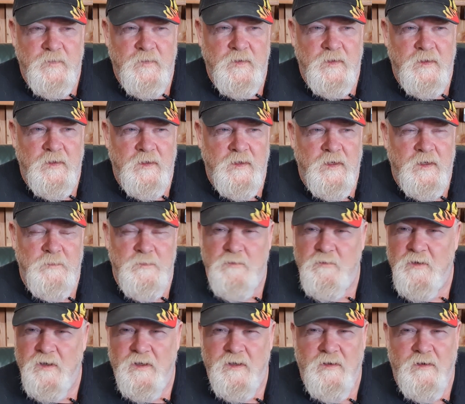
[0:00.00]
It'd be
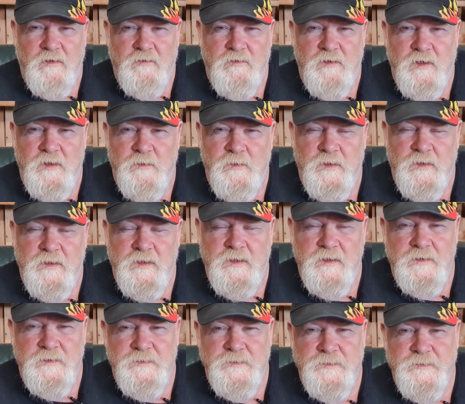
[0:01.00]
really hot, really windy,
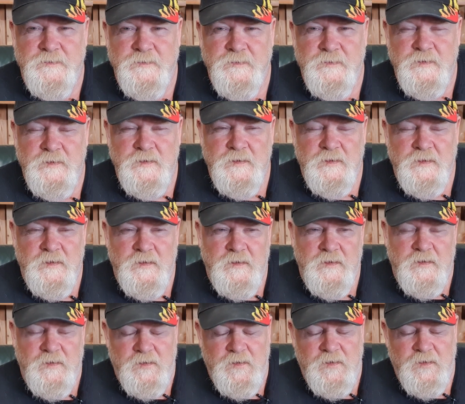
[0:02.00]

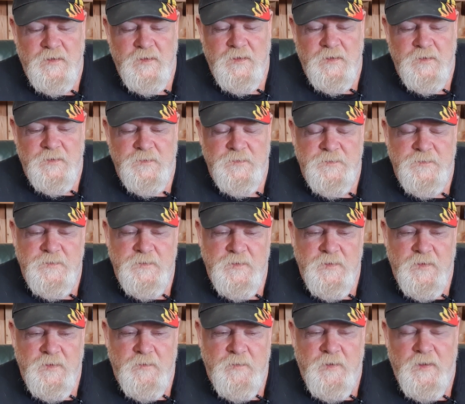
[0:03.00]
and
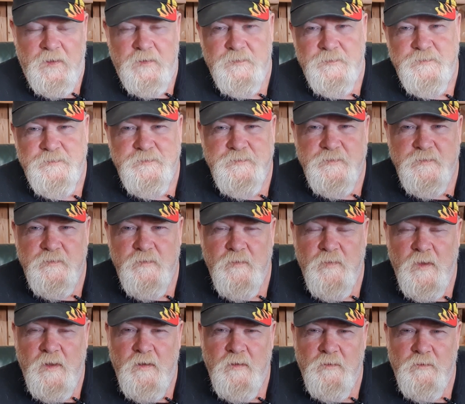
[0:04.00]
but
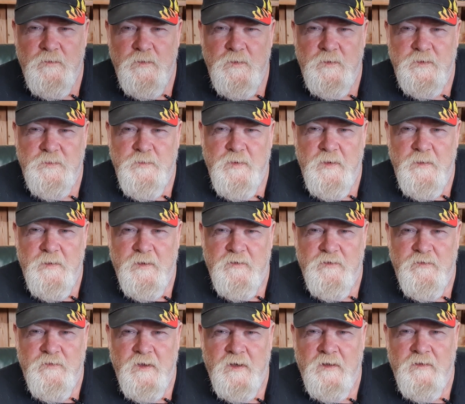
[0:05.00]
we was pretty much
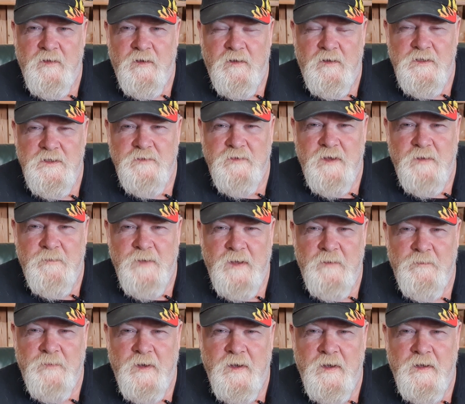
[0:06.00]
feeling the loss of our
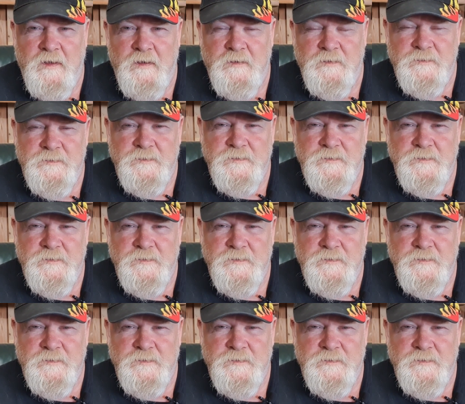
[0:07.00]
mate Marty.